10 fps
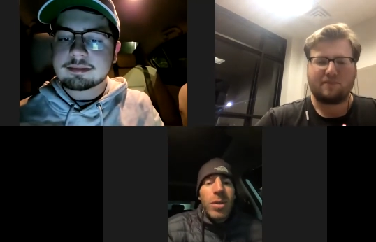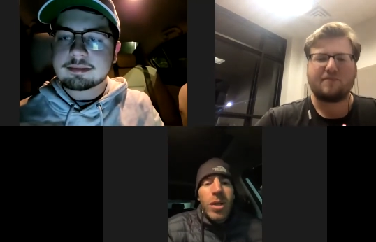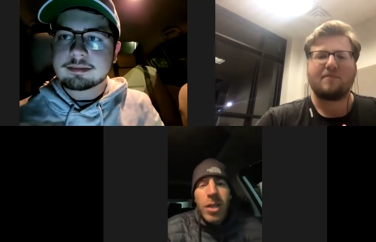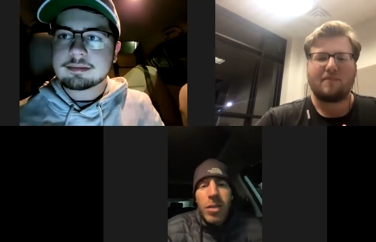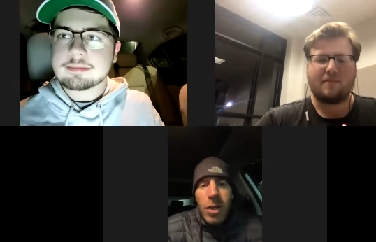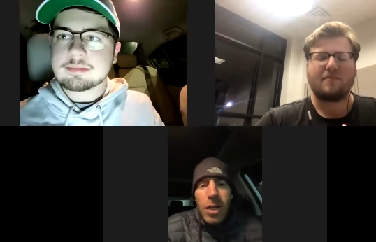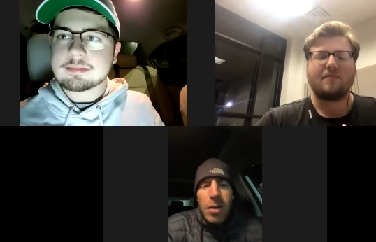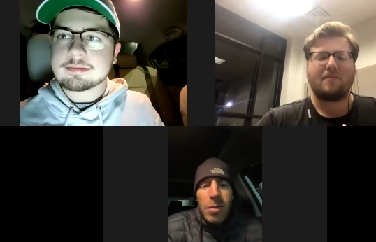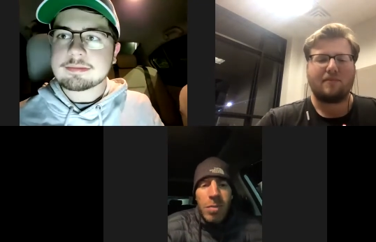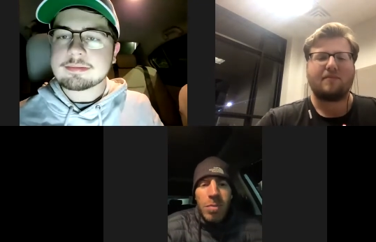Speaker 1: they're getting ready
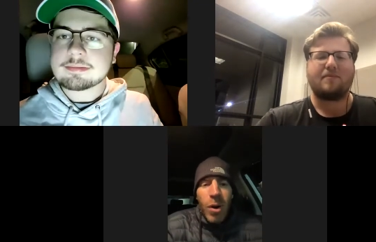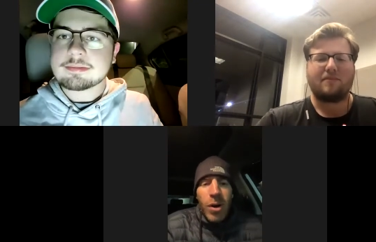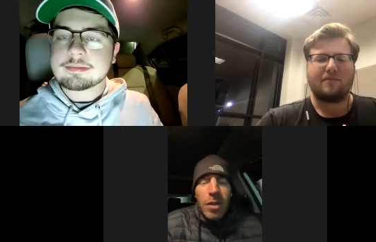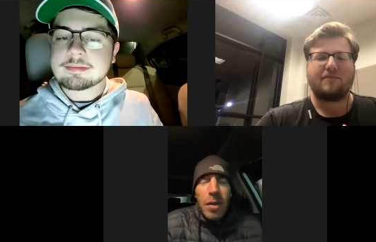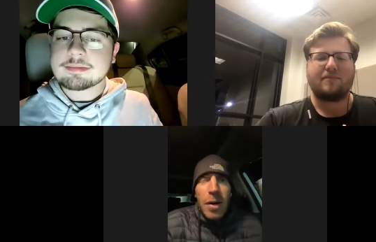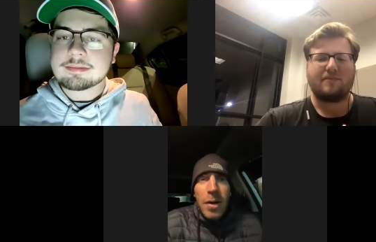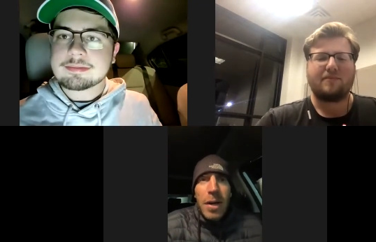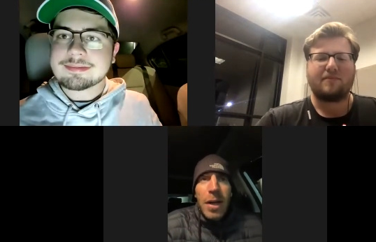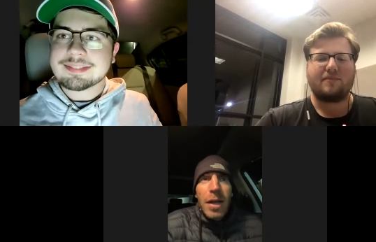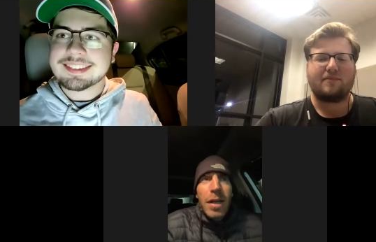to party there.
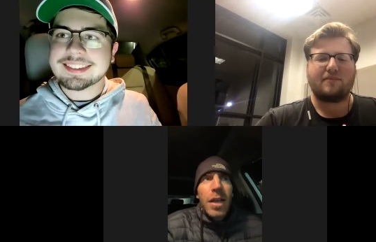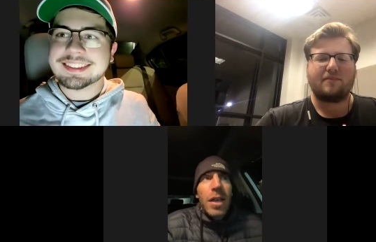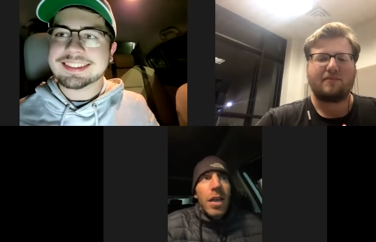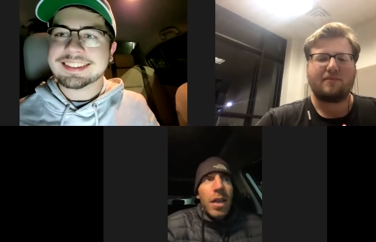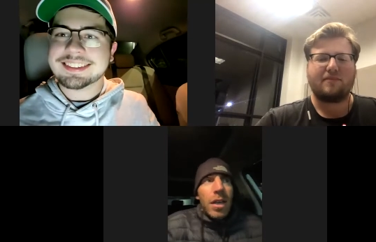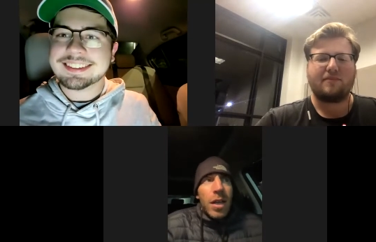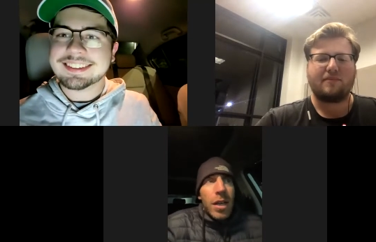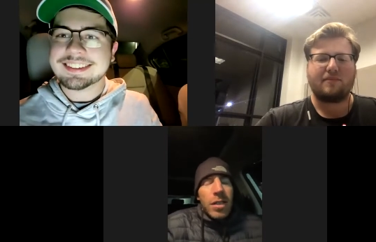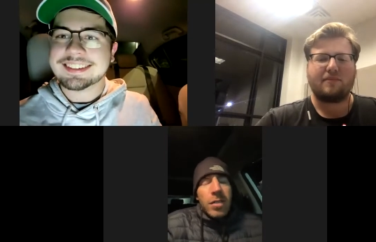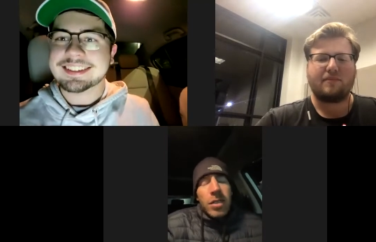Uh,
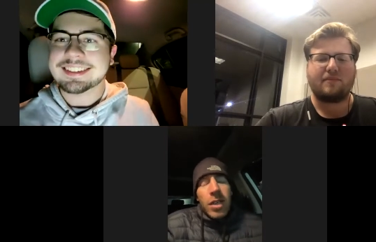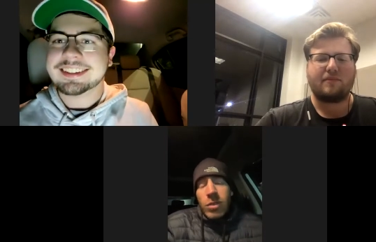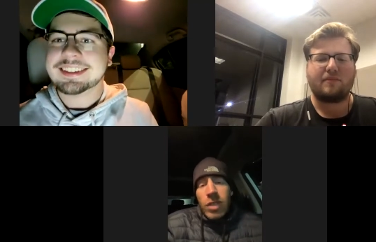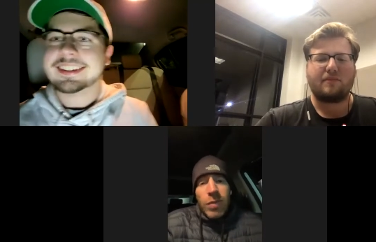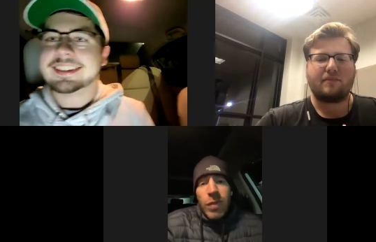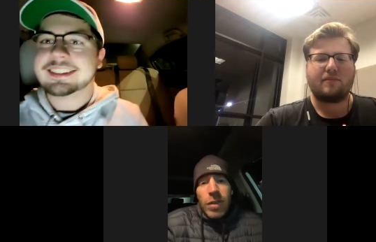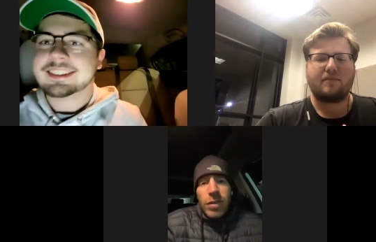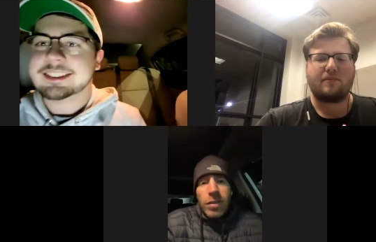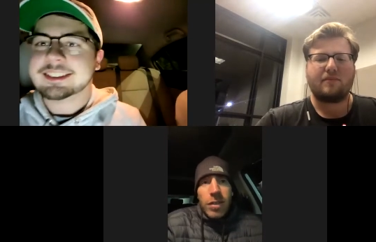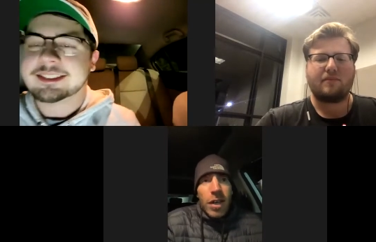uh,
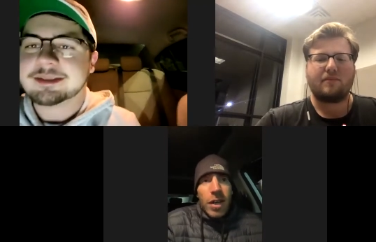defense.